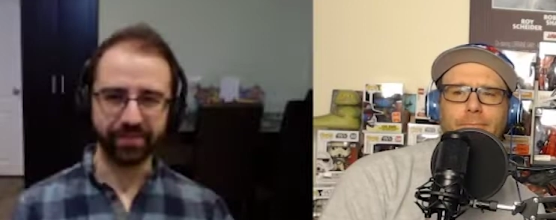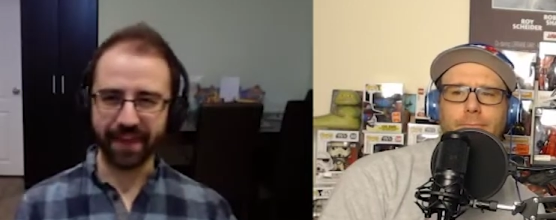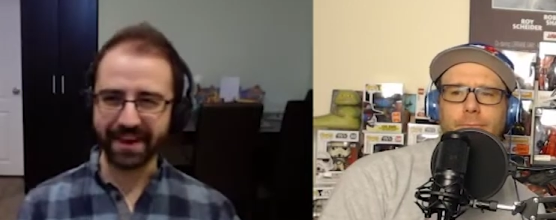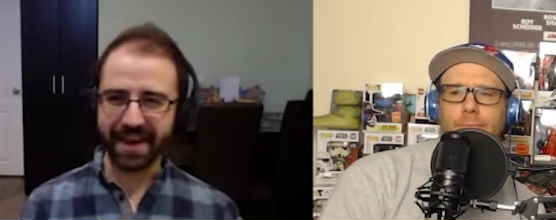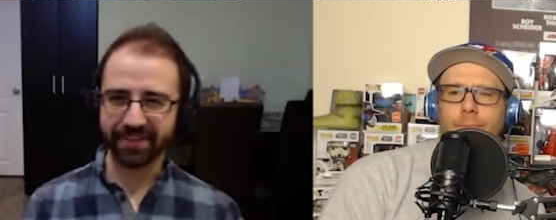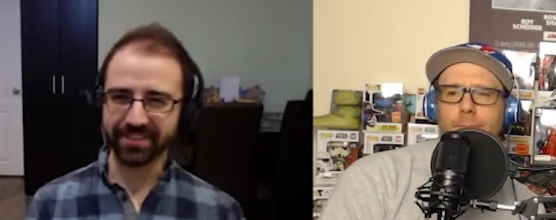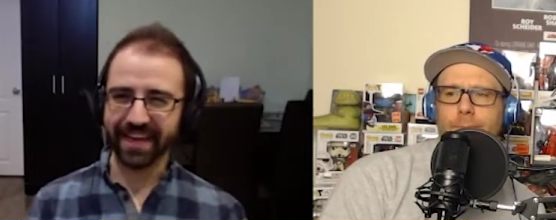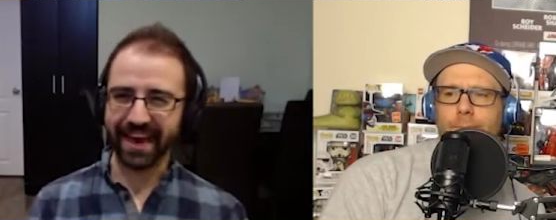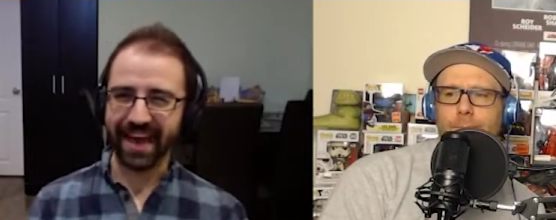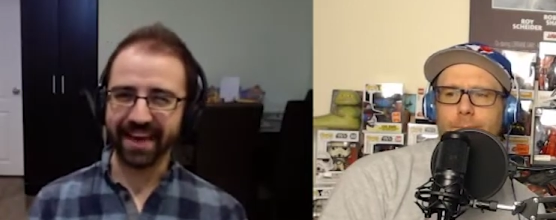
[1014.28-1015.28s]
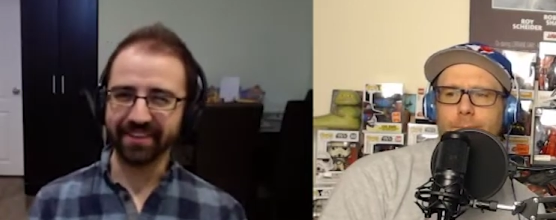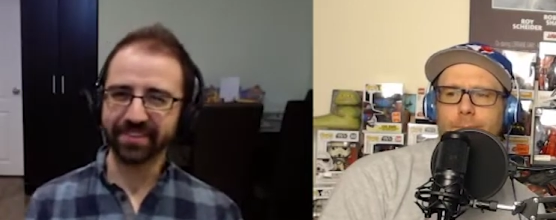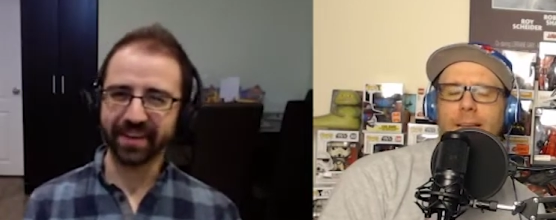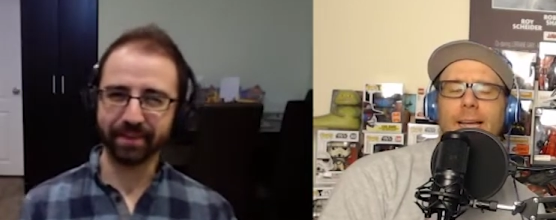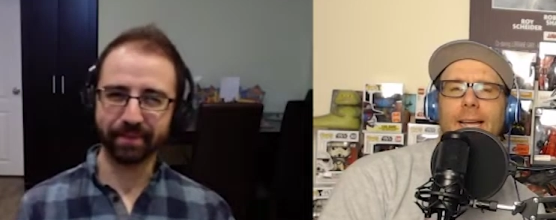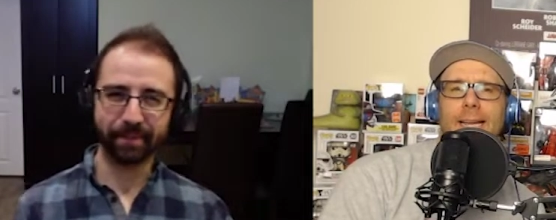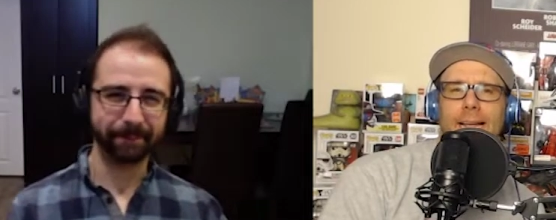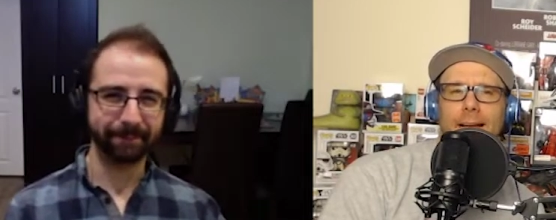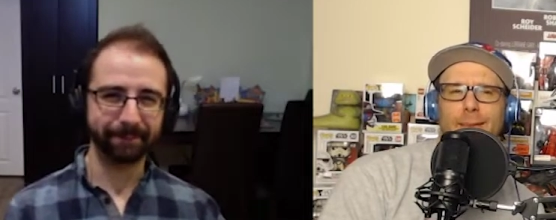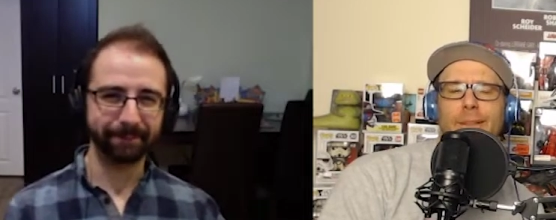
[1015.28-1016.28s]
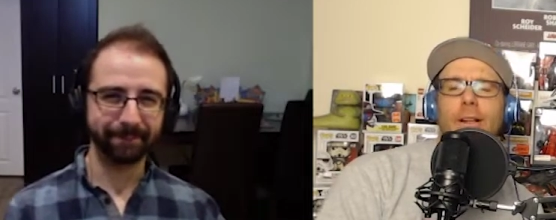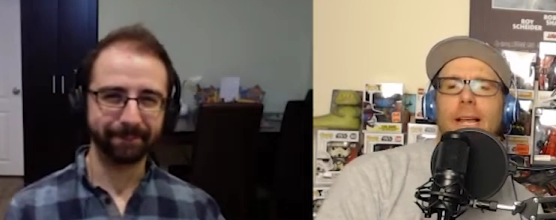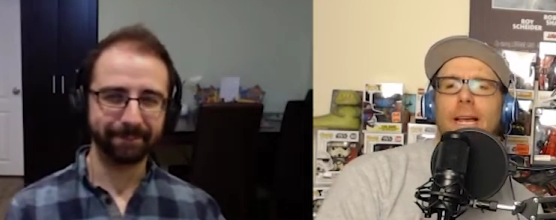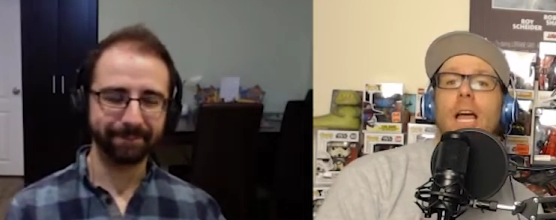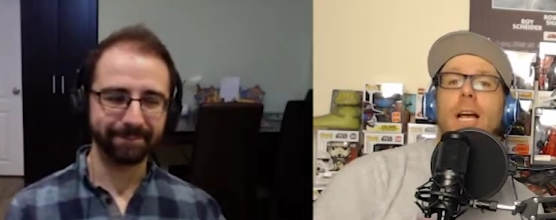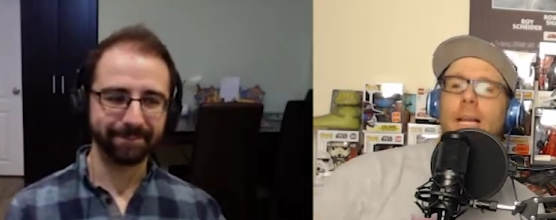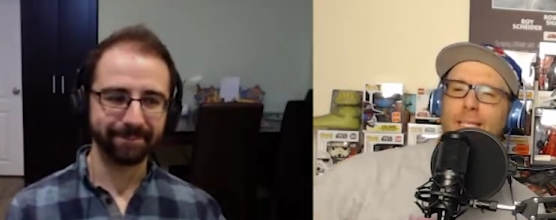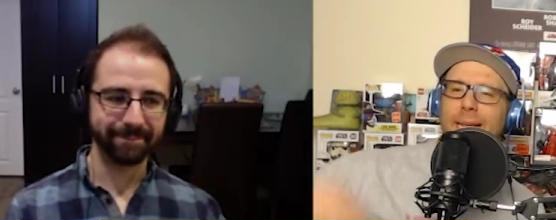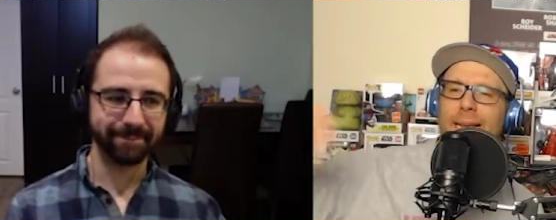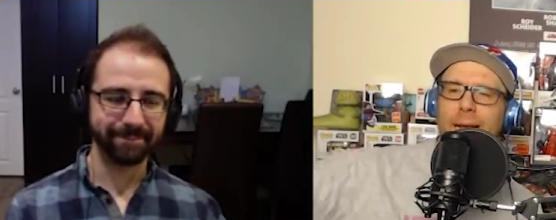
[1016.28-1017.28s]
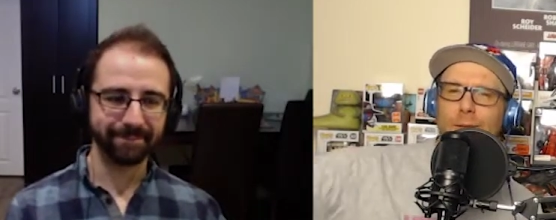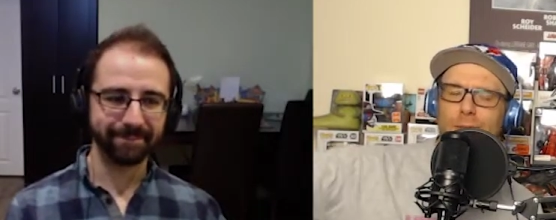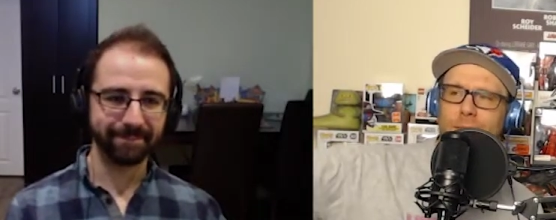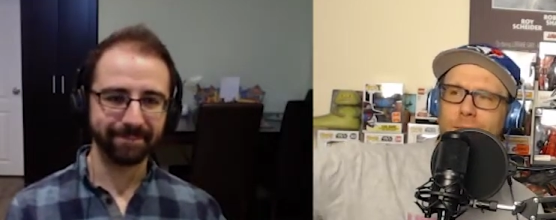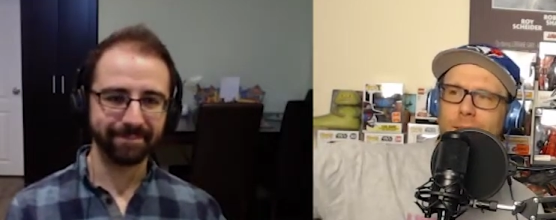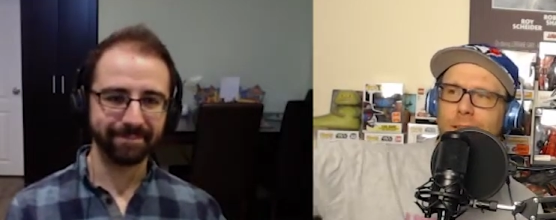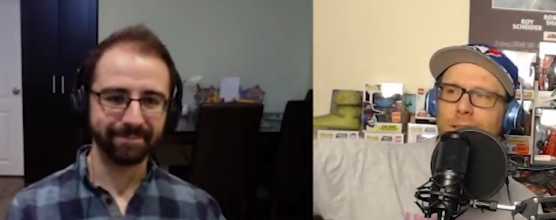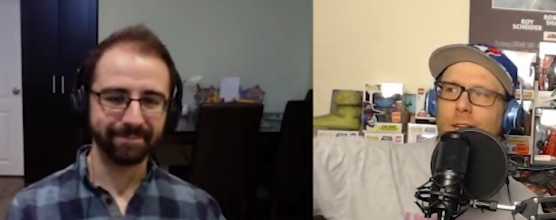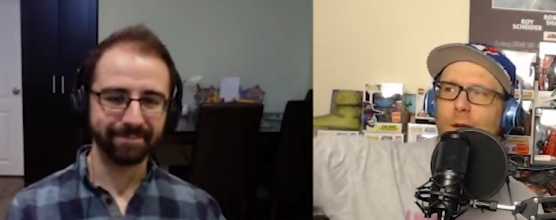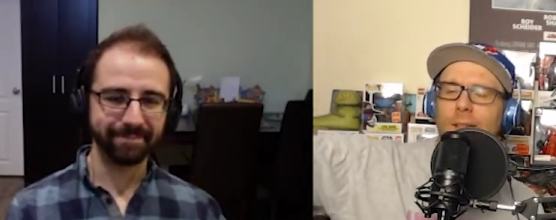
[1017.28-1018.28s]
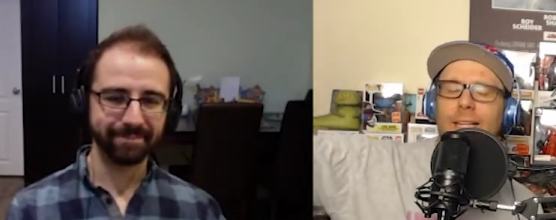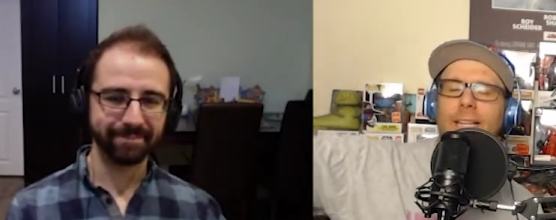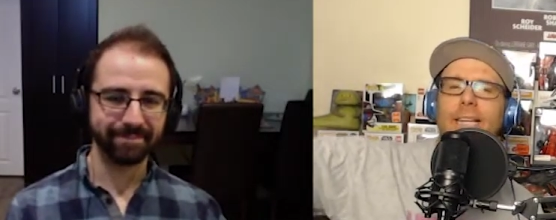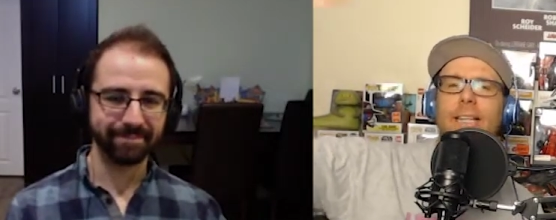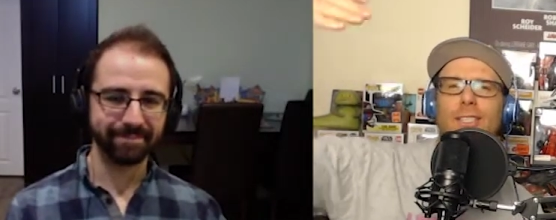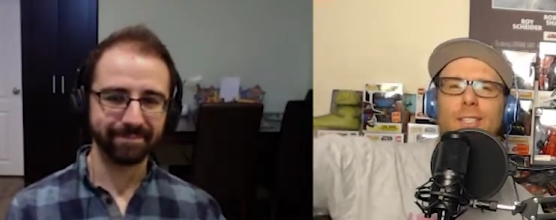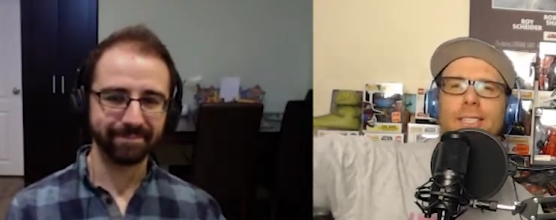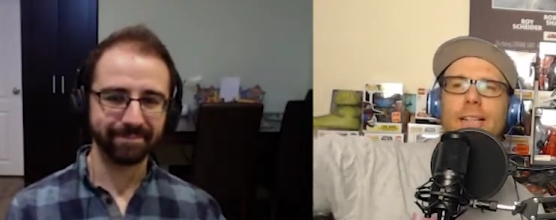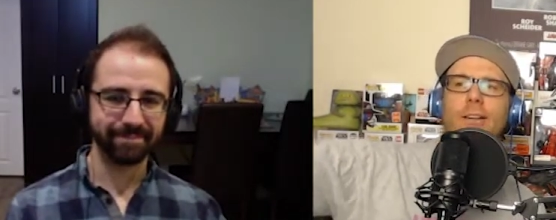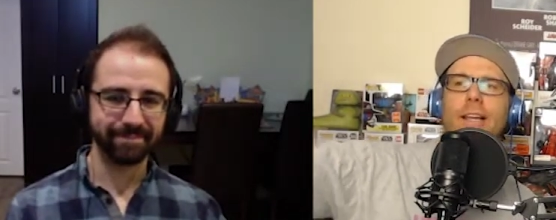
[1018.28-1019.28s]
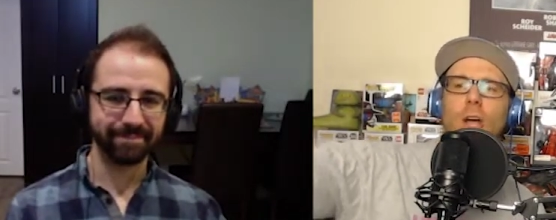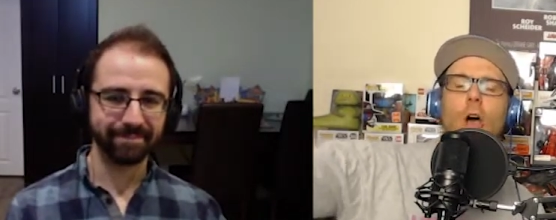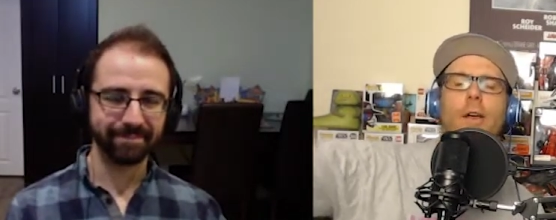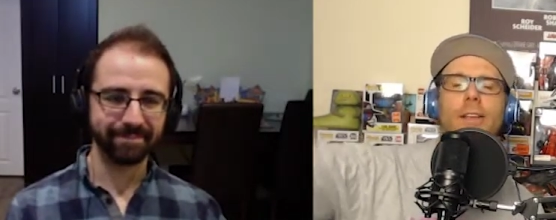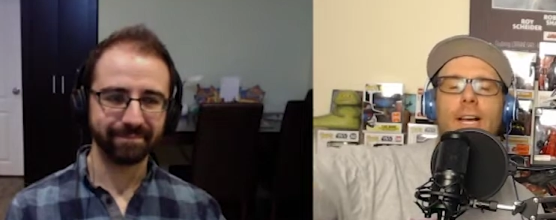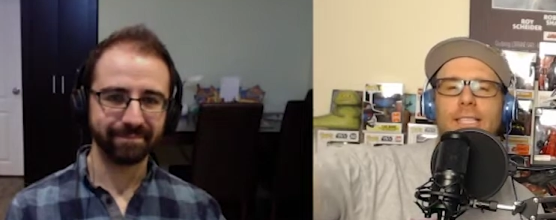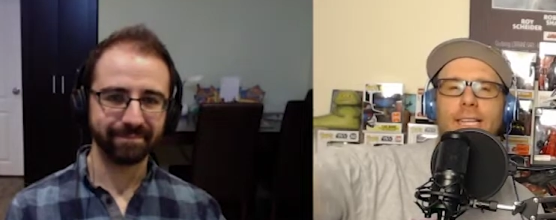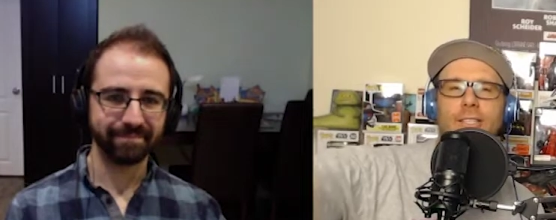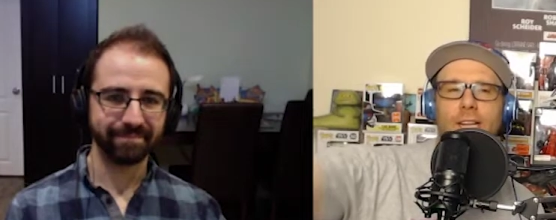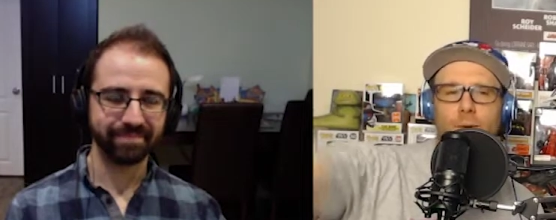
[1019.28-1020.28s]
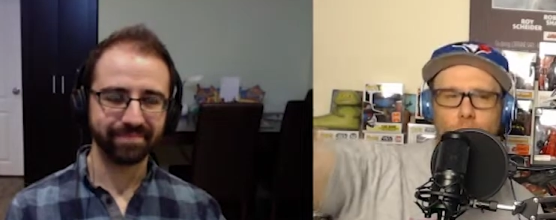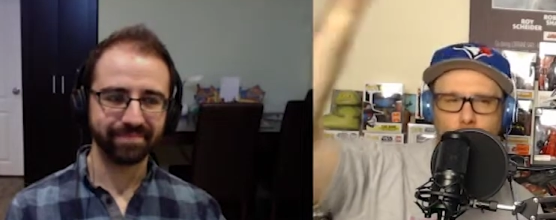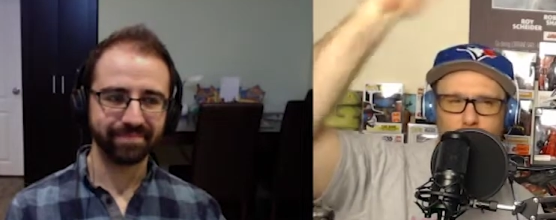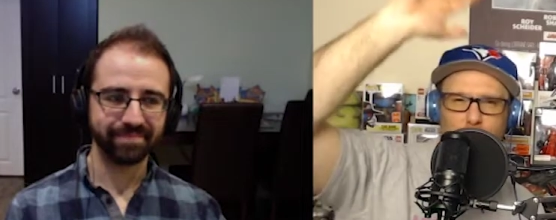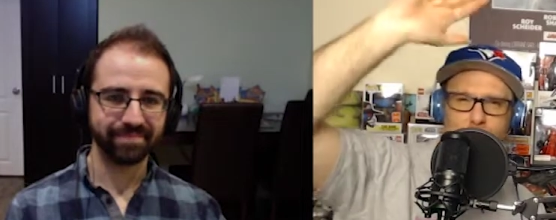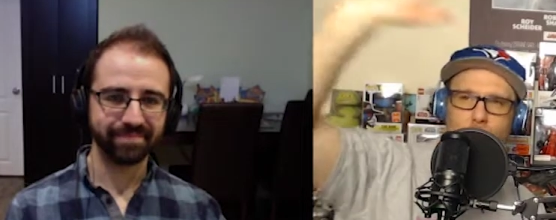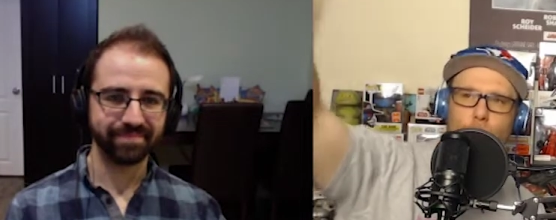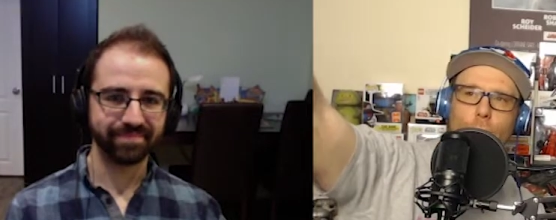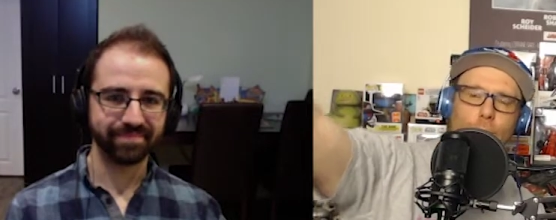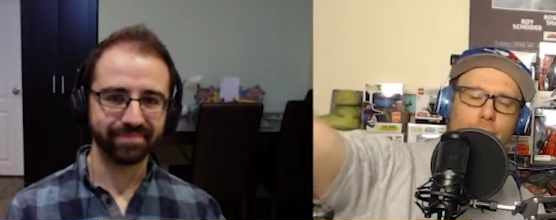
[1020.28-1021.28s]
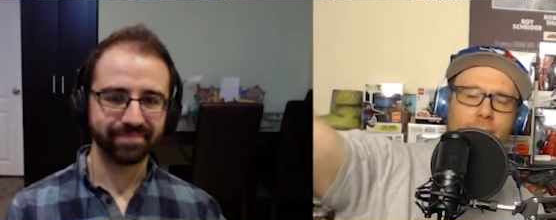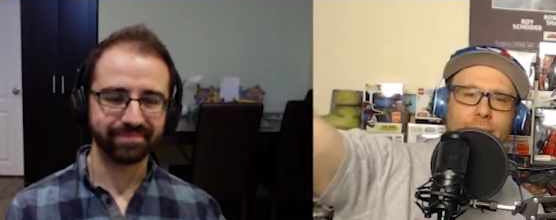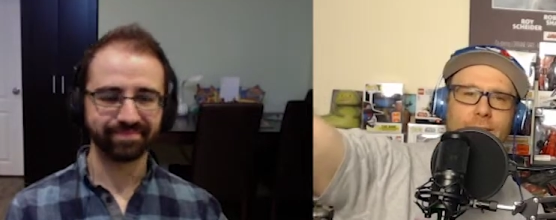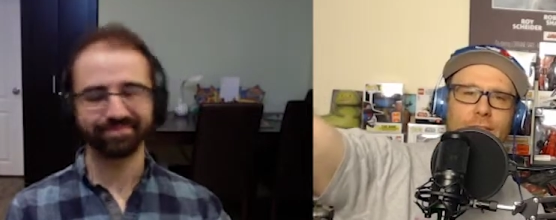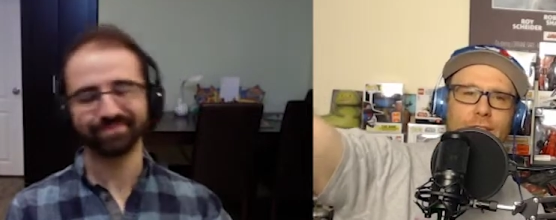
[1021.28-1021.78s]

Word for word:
Speaker 1: they announced that ahead of time?
Speaker 2: Yeah, if they're like, because they announced, you know, like let's just say they're like, oh, you guys like Jannah, we're working on this